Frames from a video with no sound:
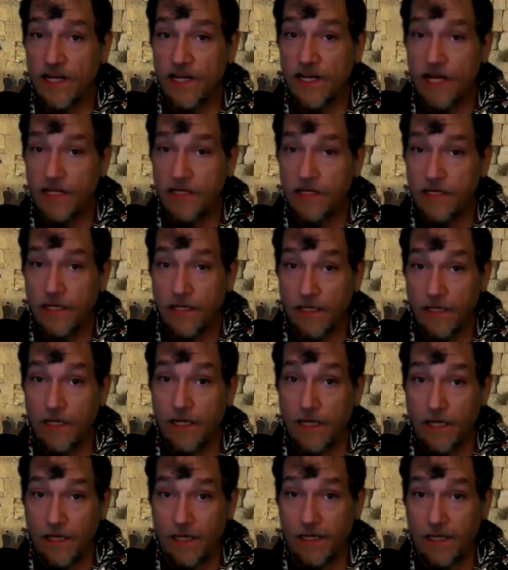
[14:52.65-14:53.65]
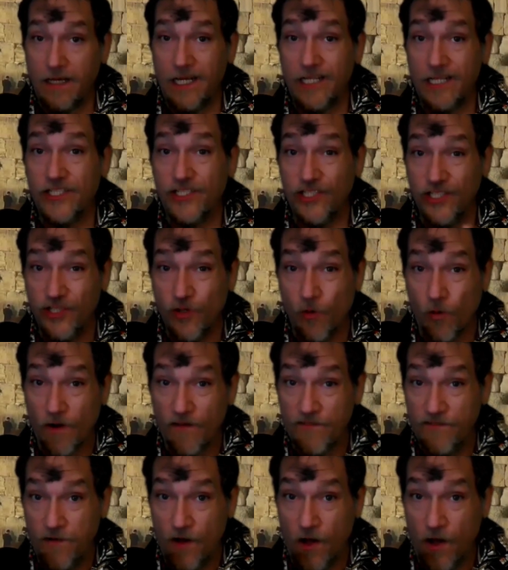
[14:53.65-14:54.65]
nothing, it's your
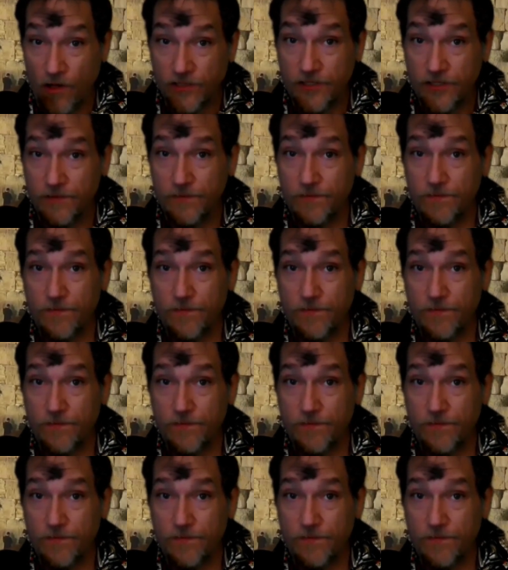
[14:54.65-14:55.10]
fault.